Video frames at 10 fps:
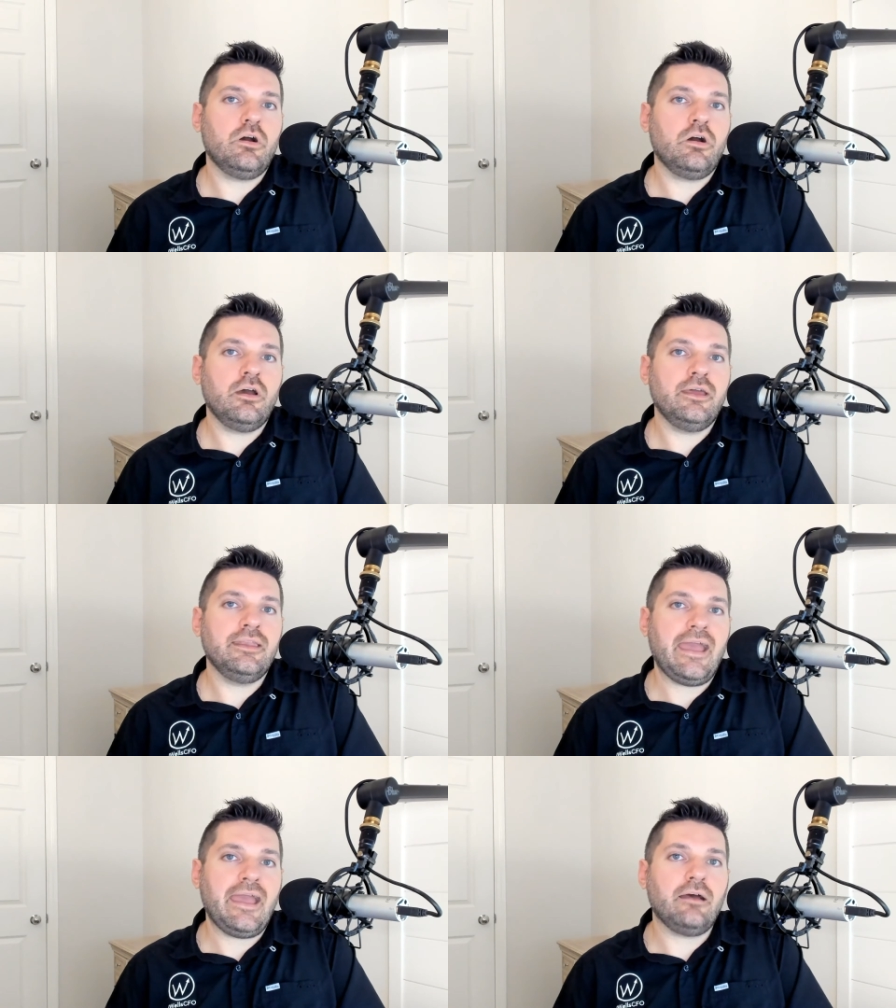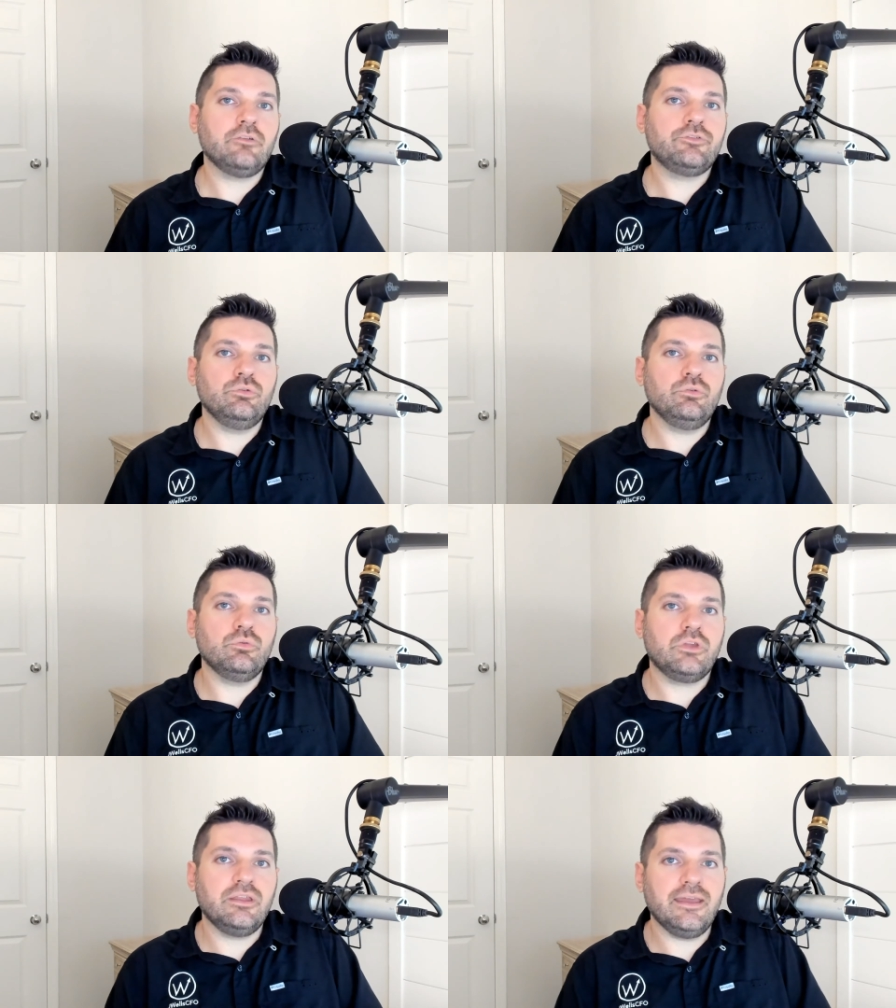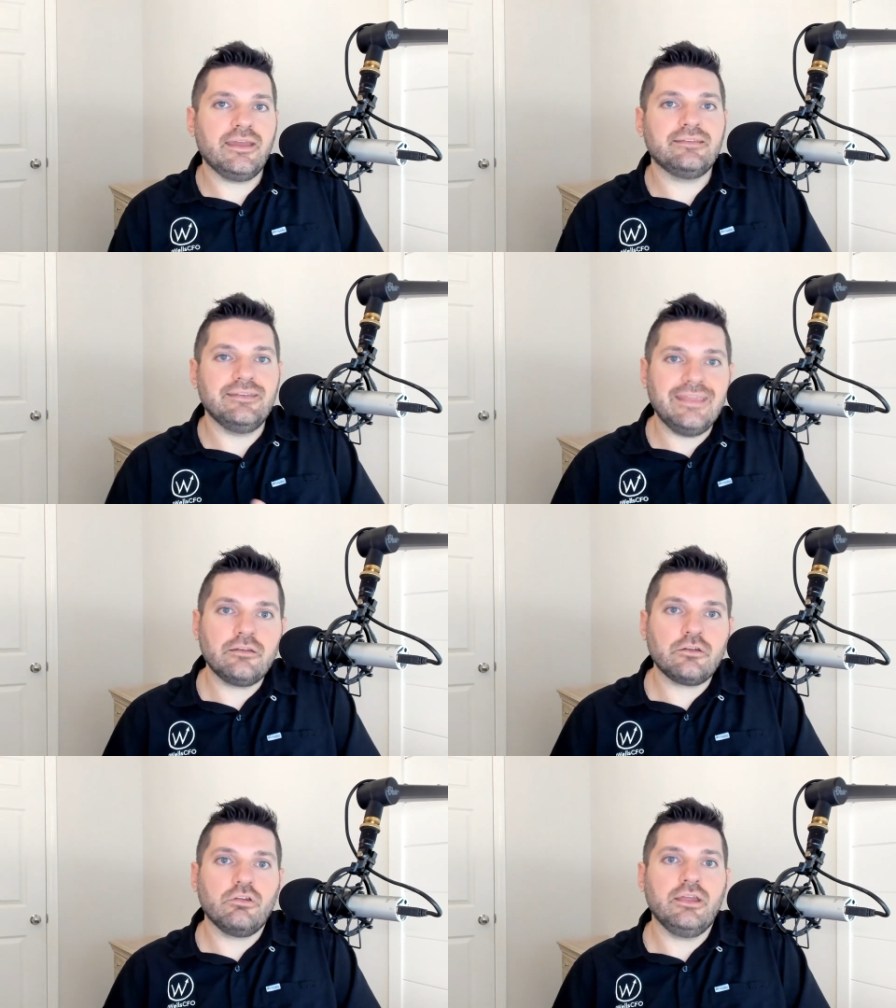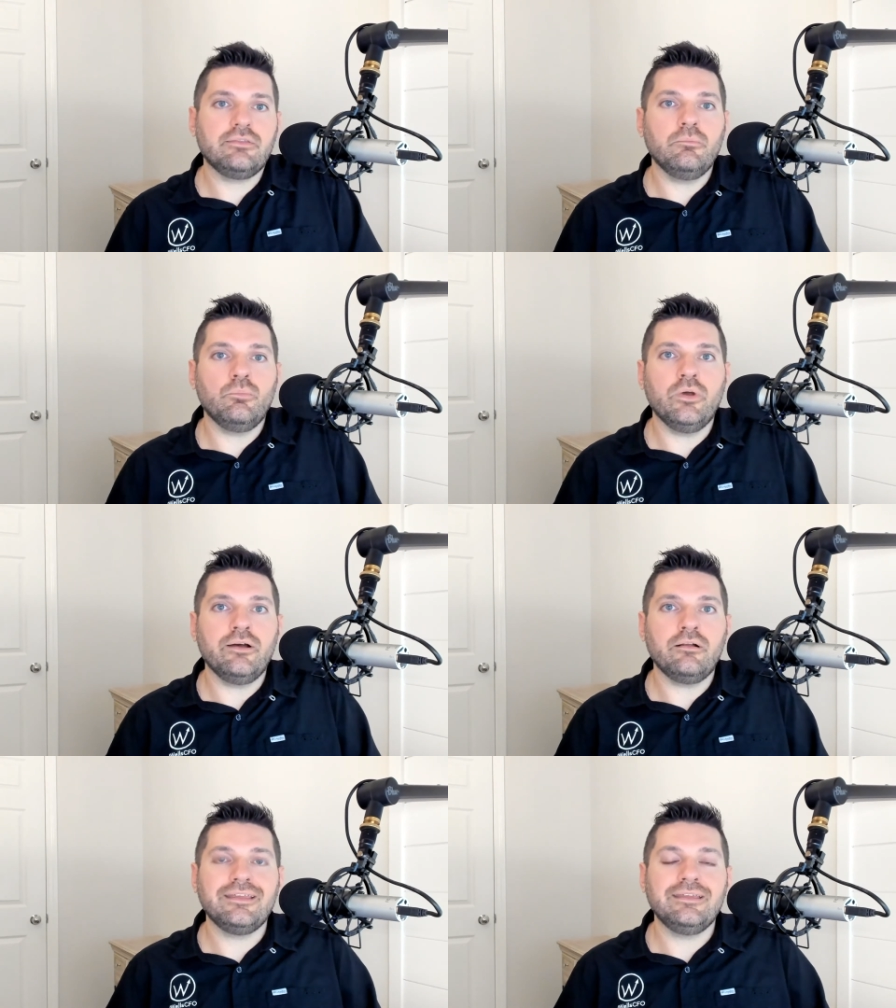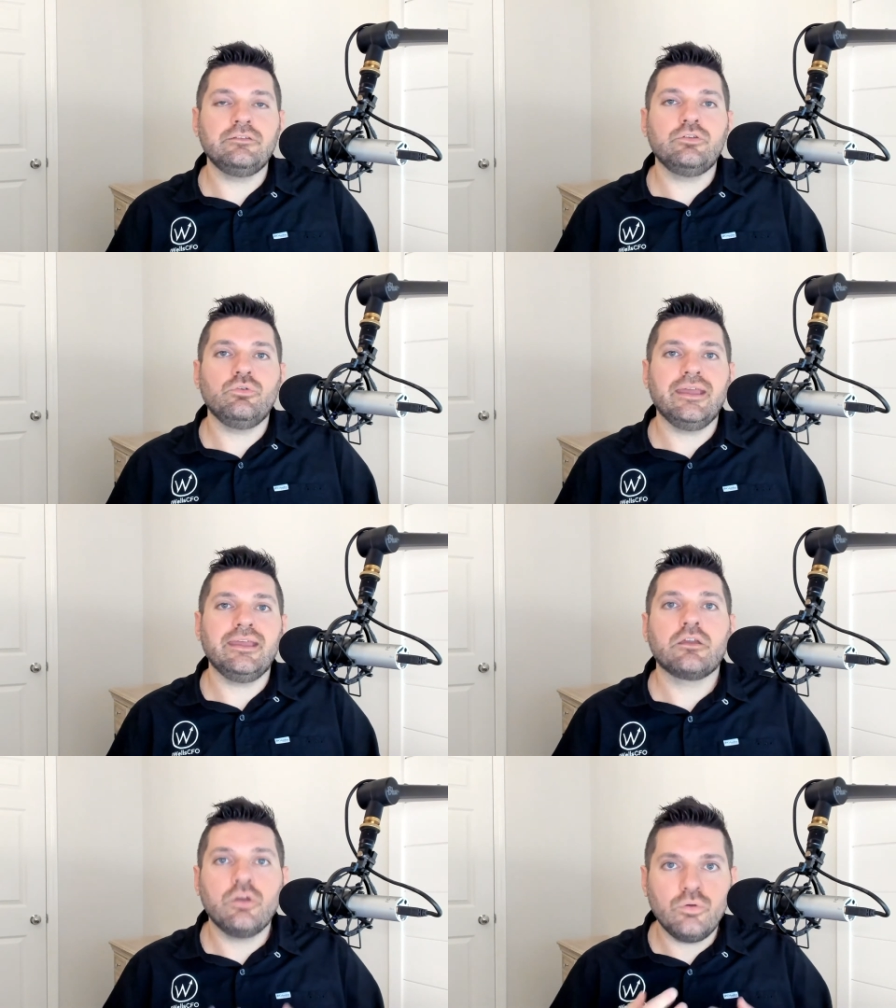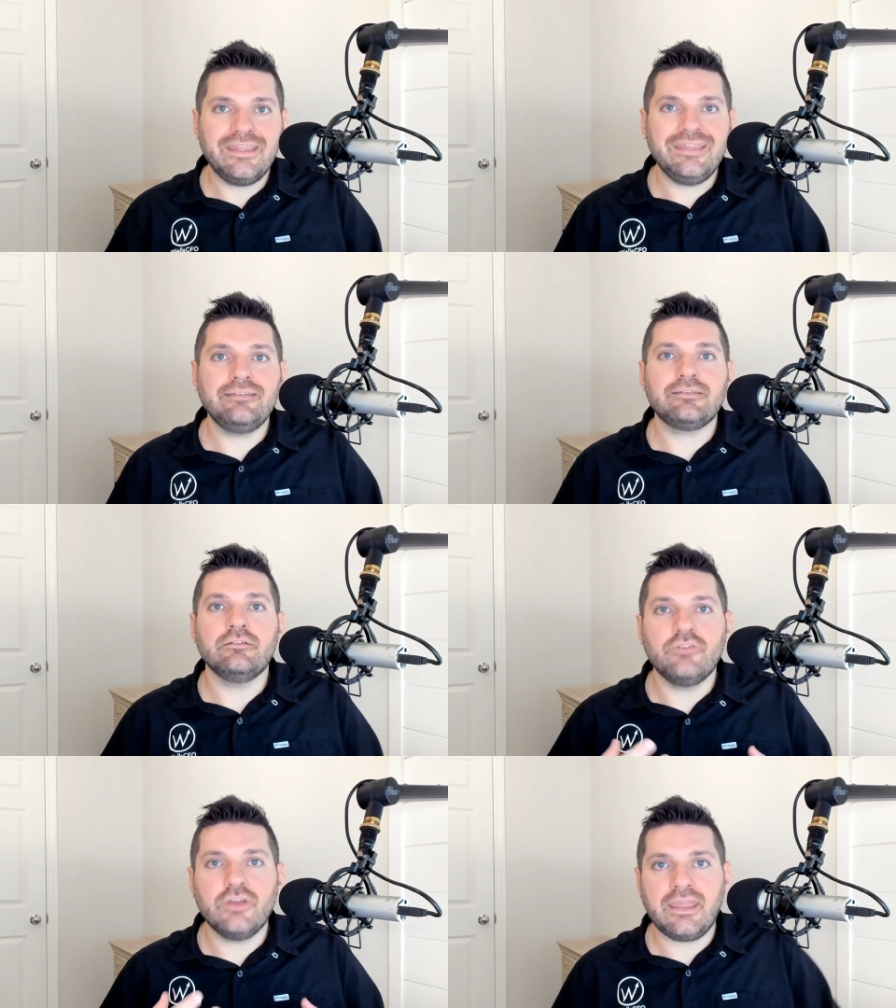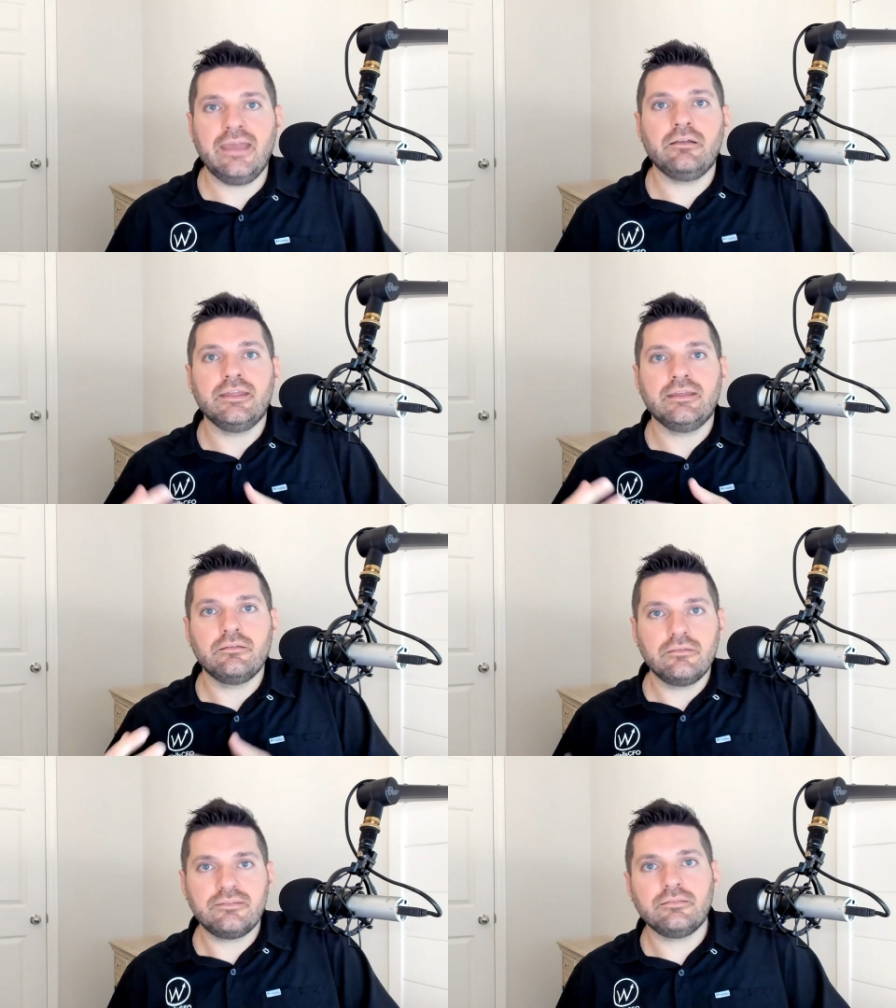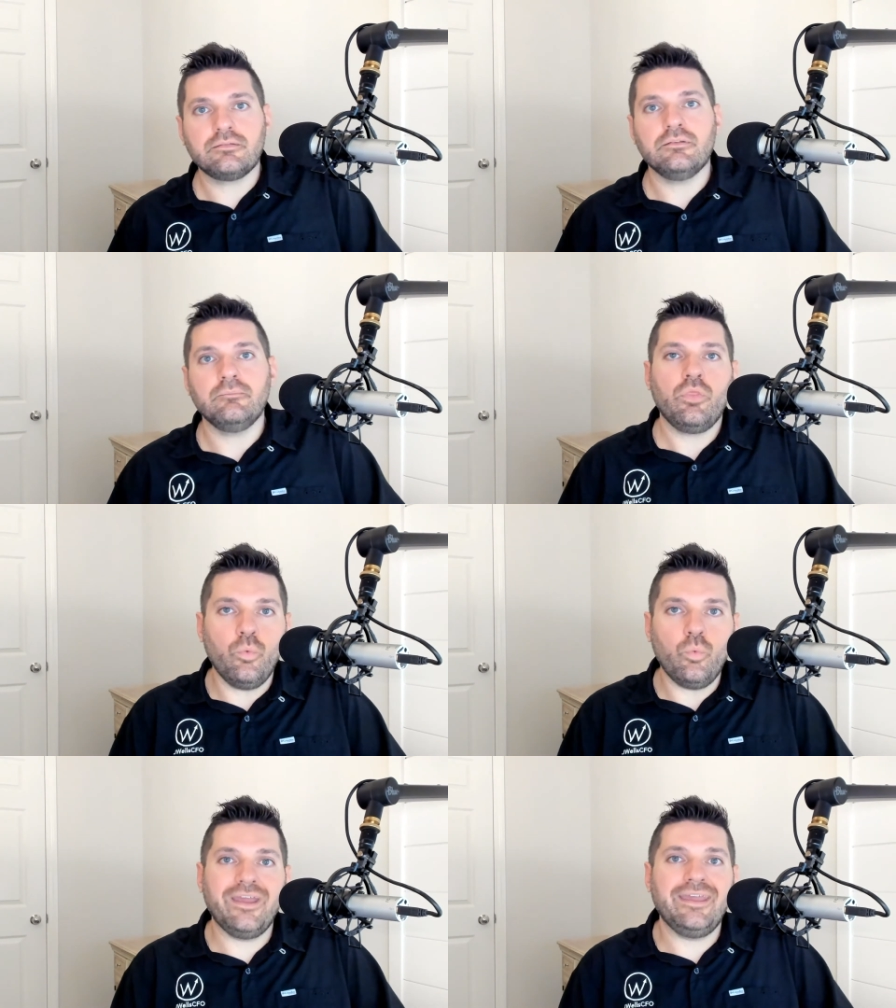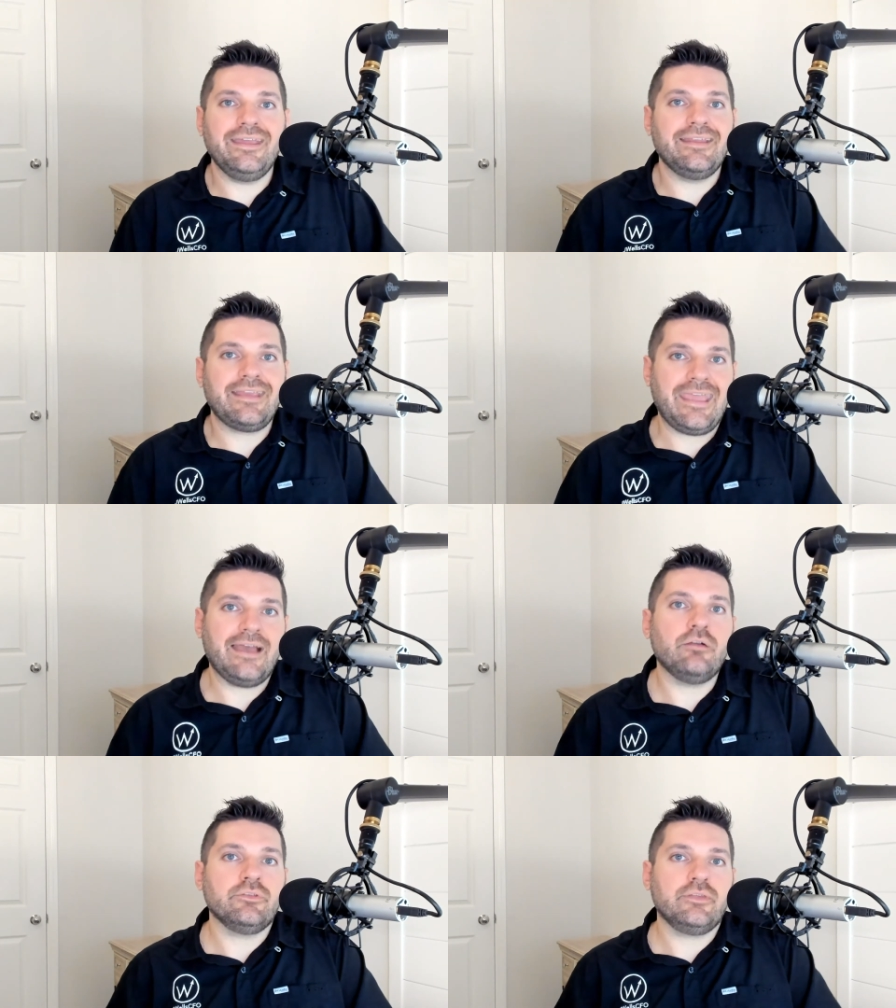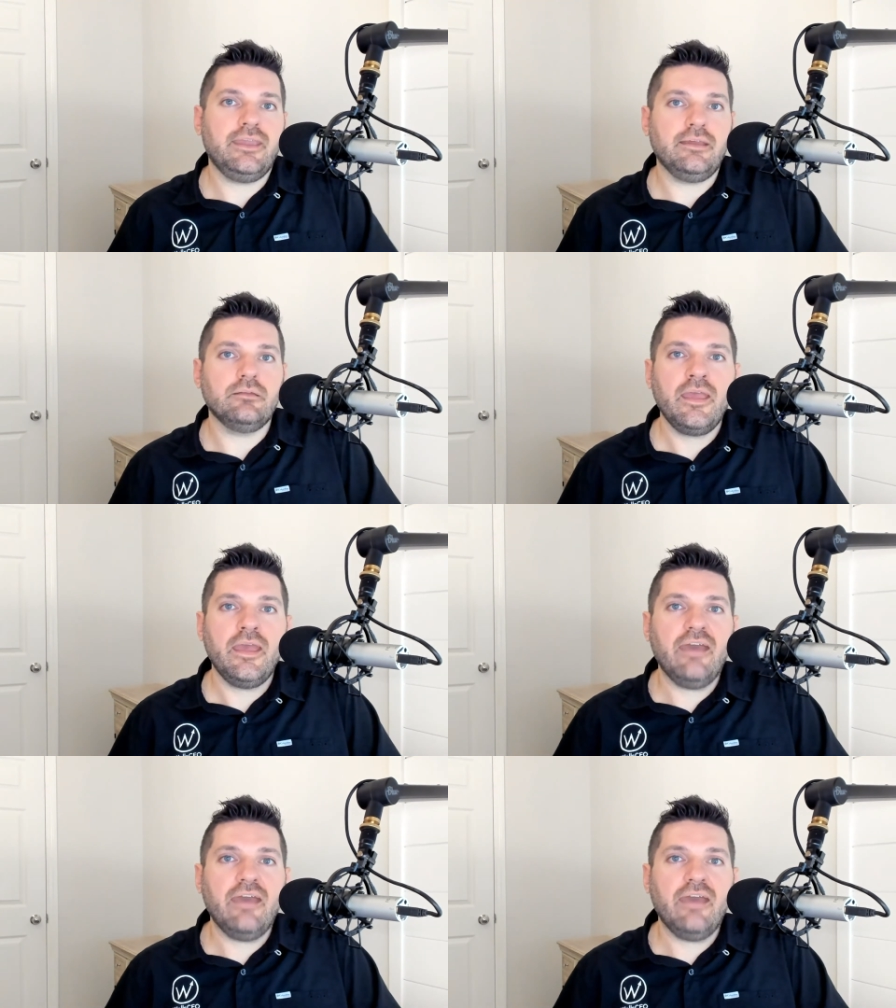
on how to connect and integrate them well into a cohesive accounting system the way an accountant can.